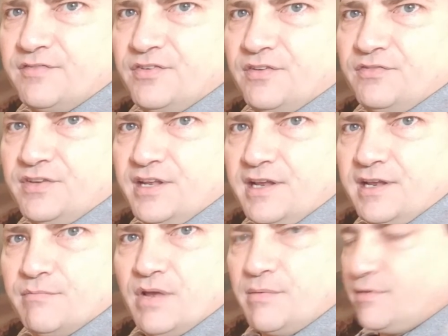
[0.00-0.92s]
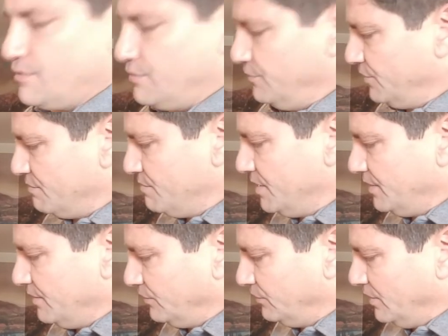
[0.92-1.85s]
15, maybe 30
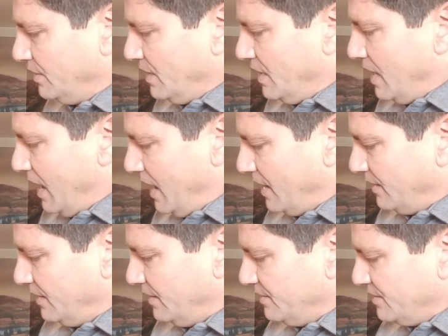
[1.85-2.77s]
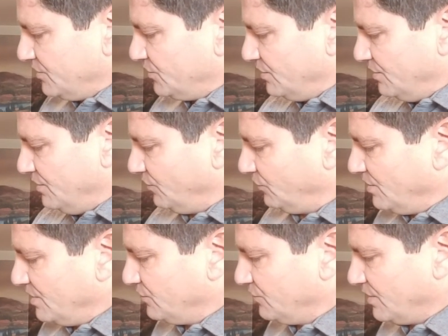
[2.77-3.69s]
minutes. And this
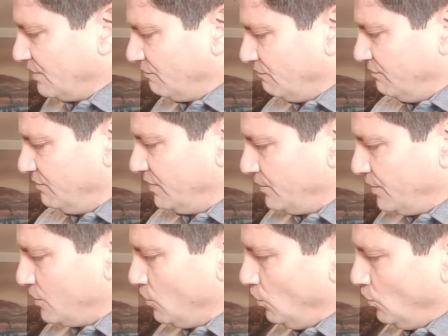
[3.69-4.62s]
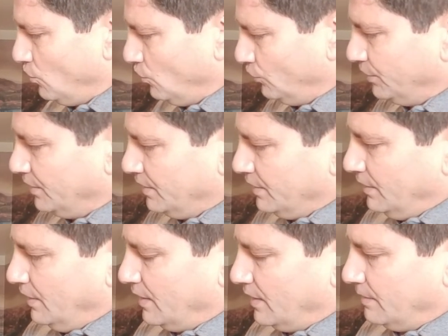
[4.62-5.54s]
needs to get very cold.
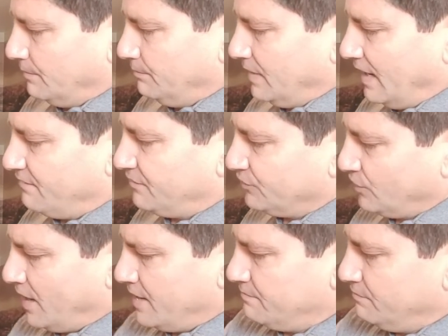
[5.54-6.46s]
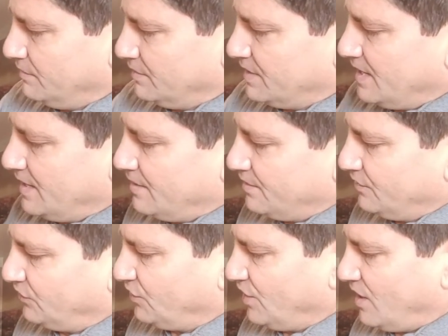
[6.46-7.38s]
I've tried heating
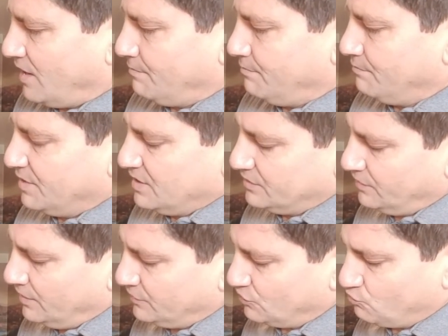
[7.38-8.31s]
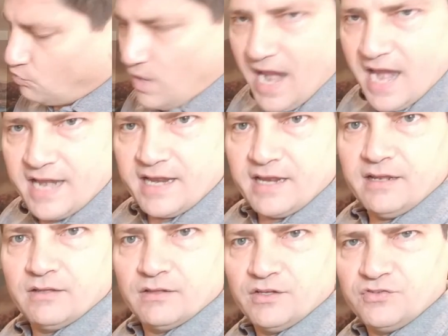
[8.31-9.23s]
this top, but as long as it's raining,
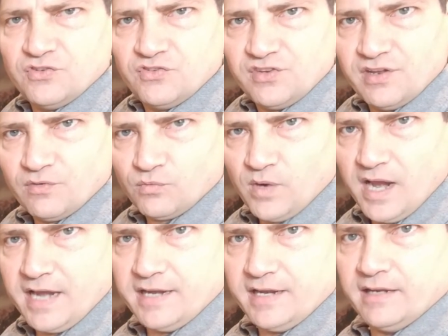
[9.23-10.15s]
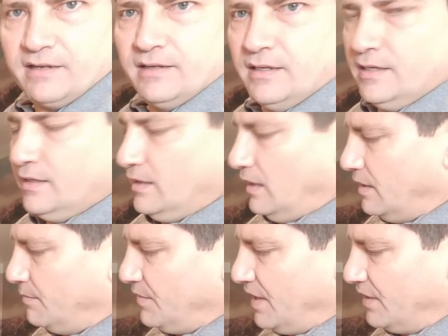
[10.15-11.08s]
as long as you see it raining,
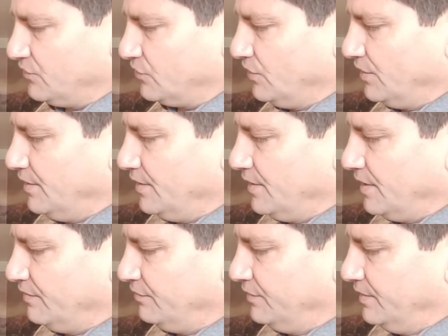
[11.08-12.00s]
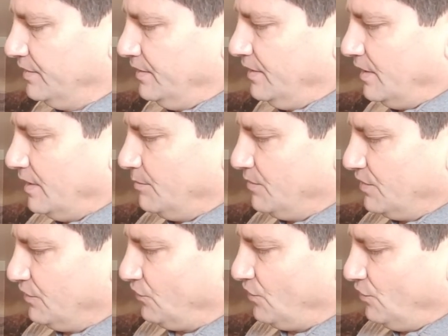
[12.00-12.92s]
that's good enough.
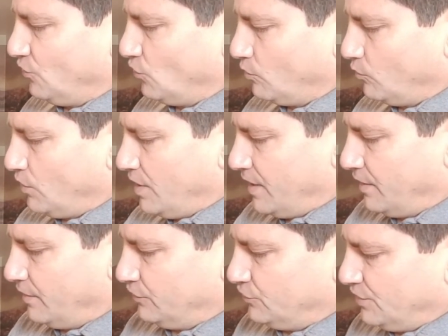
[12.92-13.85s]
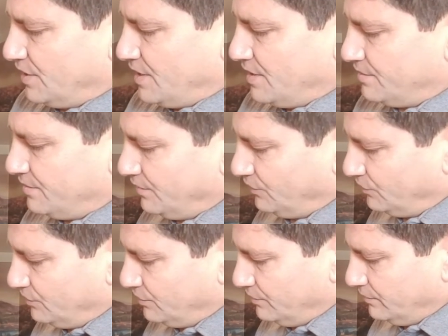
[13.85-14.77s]
The normal air should heat
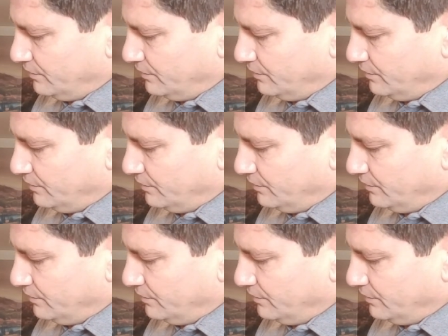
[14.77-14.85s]
this to